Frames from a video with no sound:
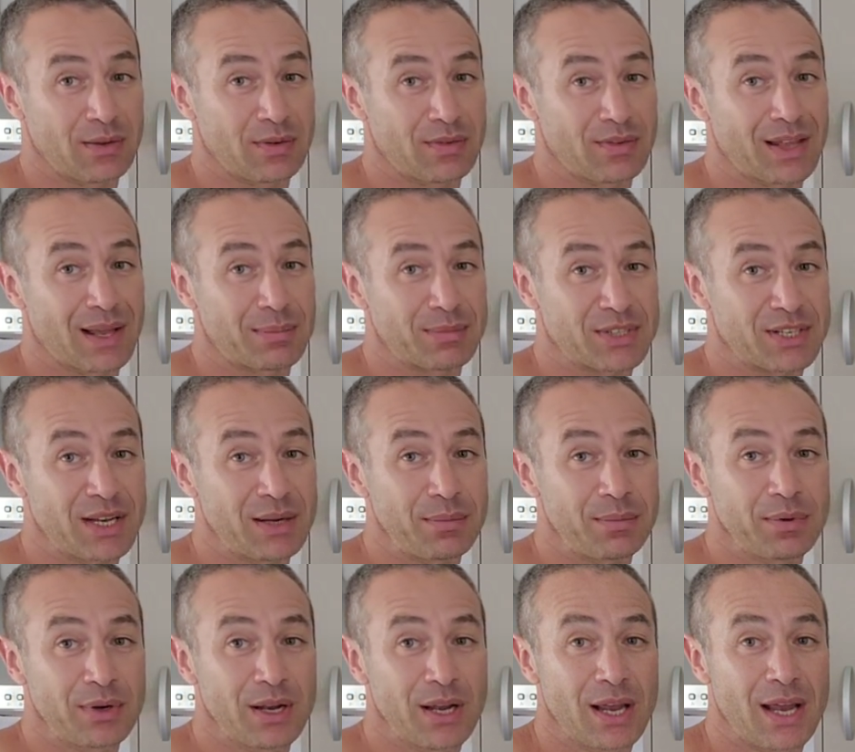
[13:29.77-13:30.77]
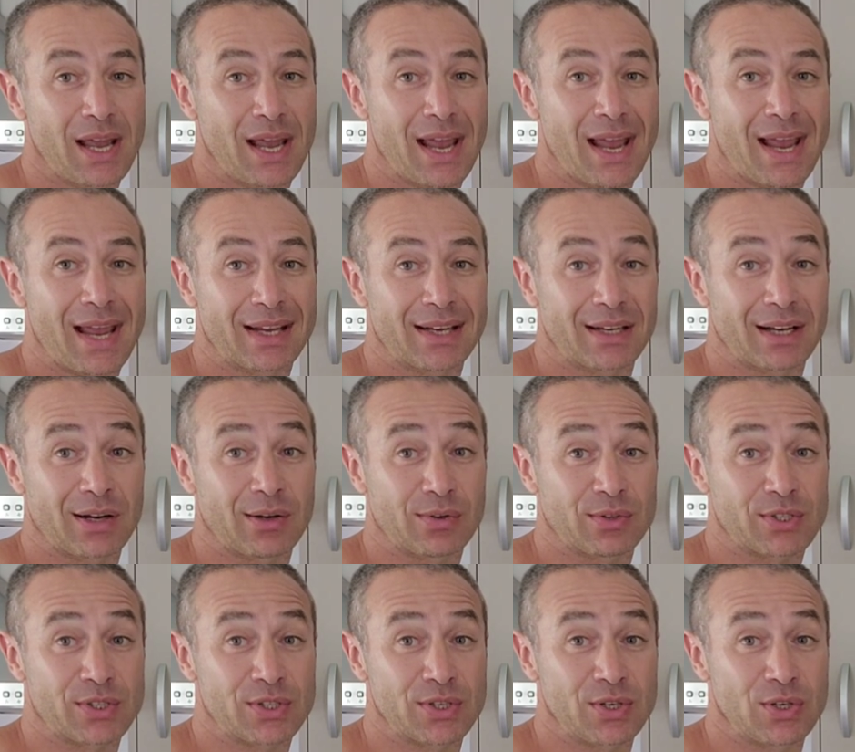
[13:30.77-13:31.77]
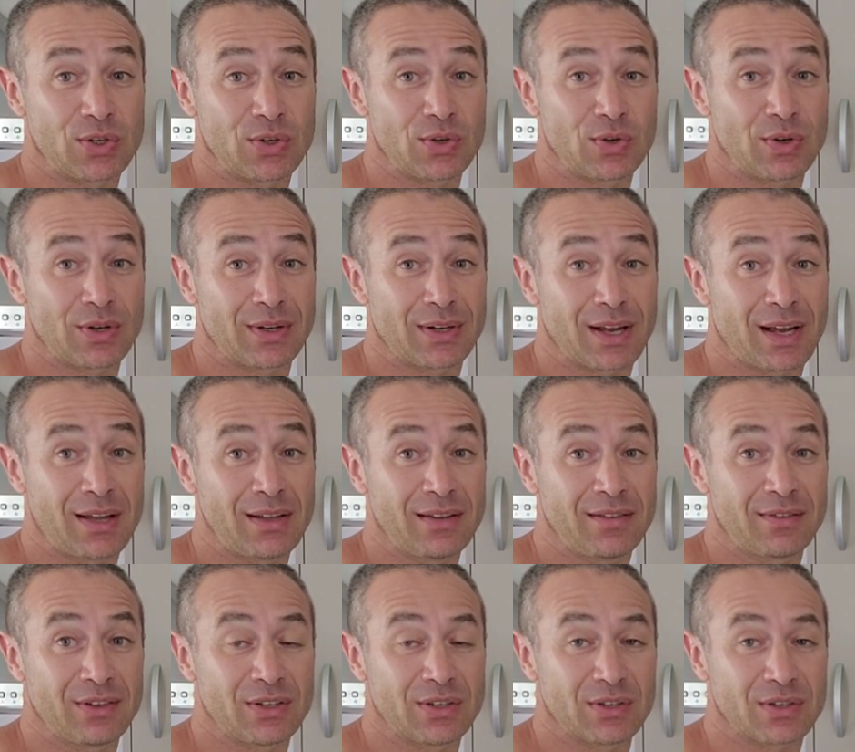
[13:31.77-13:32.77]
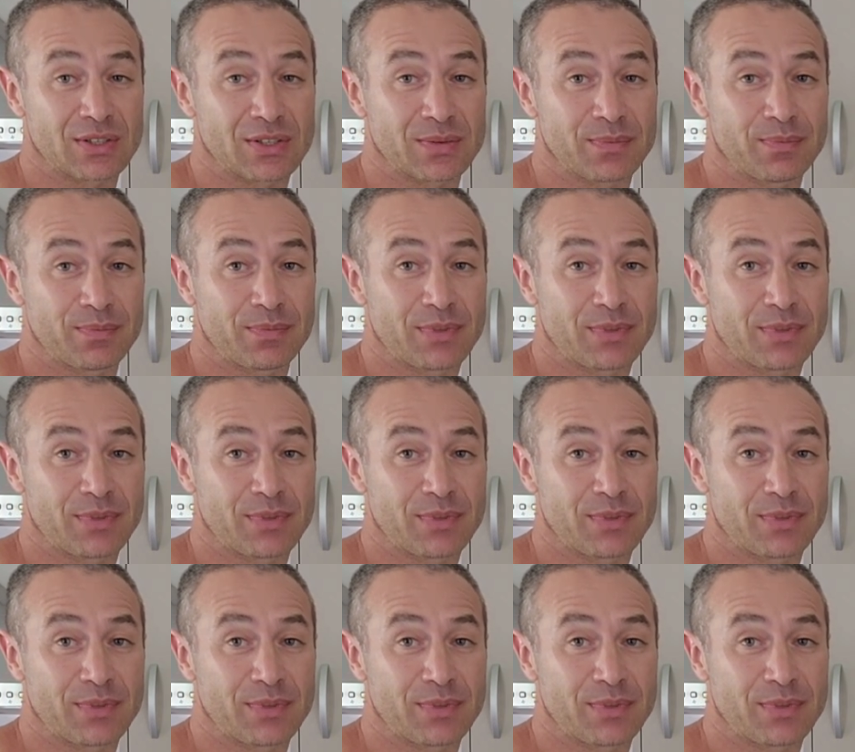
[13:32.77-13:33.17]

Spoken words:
thumbs up, and I'll see you in other videos.